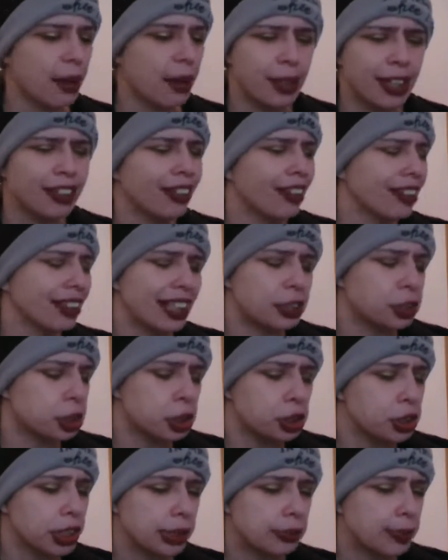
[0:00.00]
I mean, like that
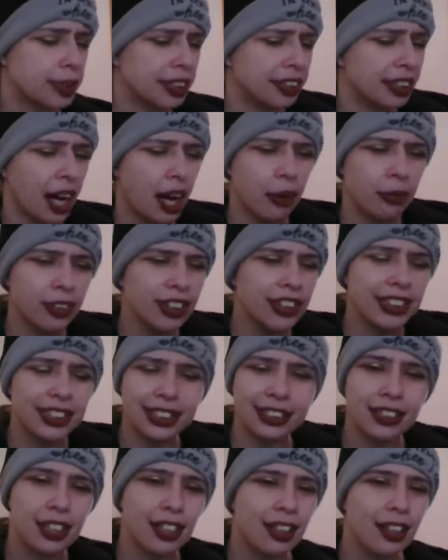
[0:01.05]
should just be an
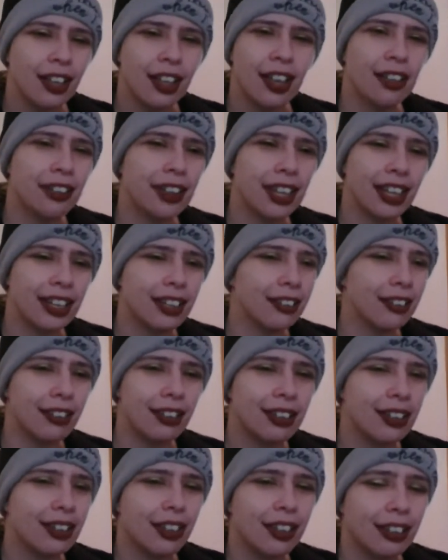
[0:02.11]
obvious thing,
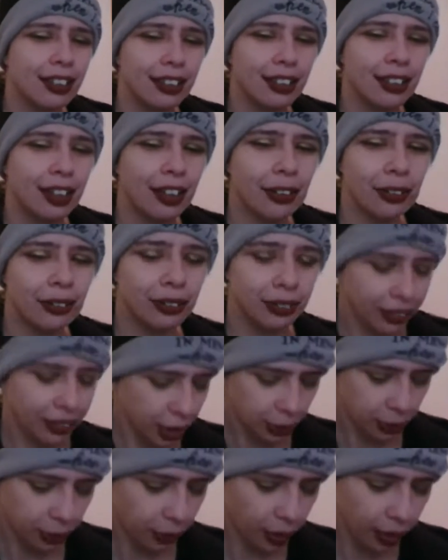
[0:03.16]
you
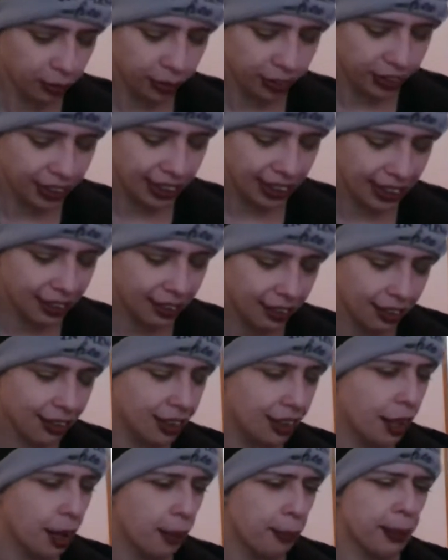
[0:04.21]
one would think,
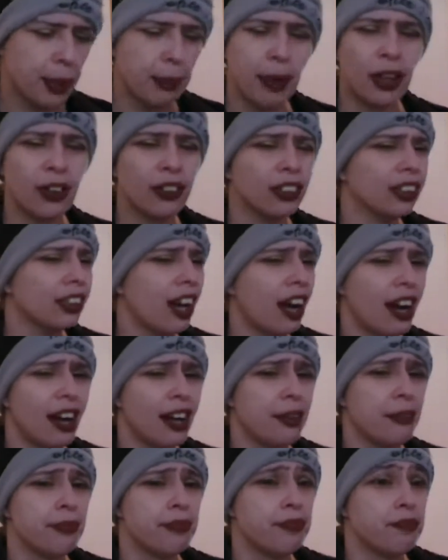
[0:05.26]
but apparently
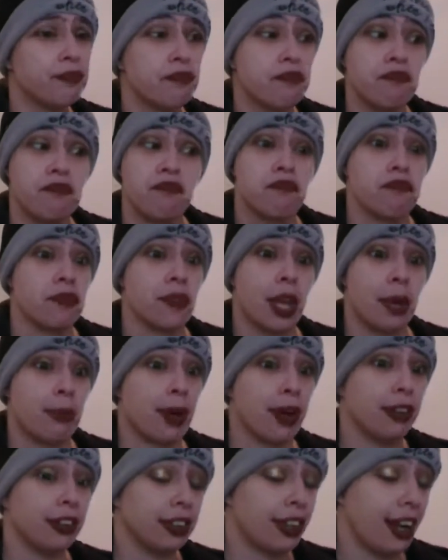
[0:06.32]
not.
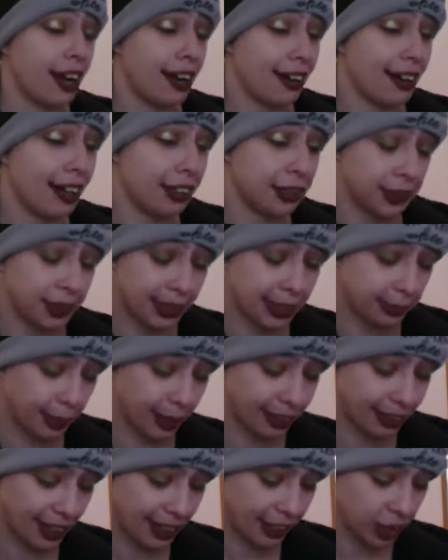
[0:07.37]
Apparently not. He had to
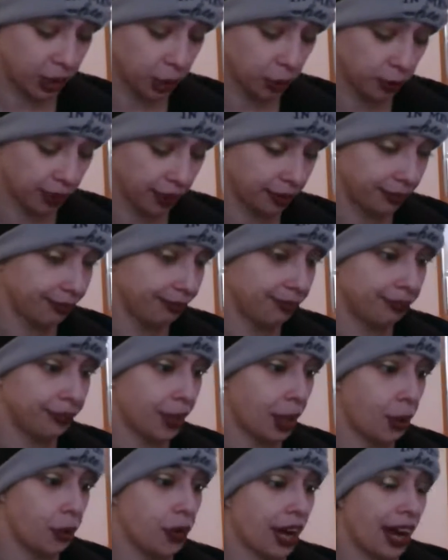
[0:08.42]
explain that to her.
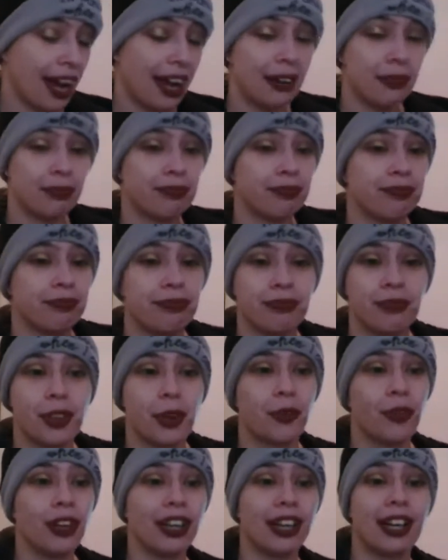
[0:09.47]
Okay,
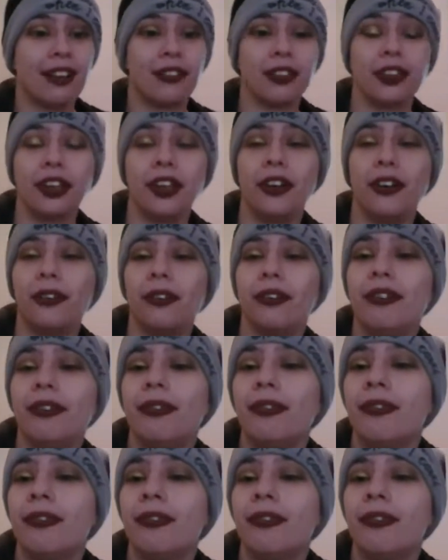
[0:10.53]
whatever, dude.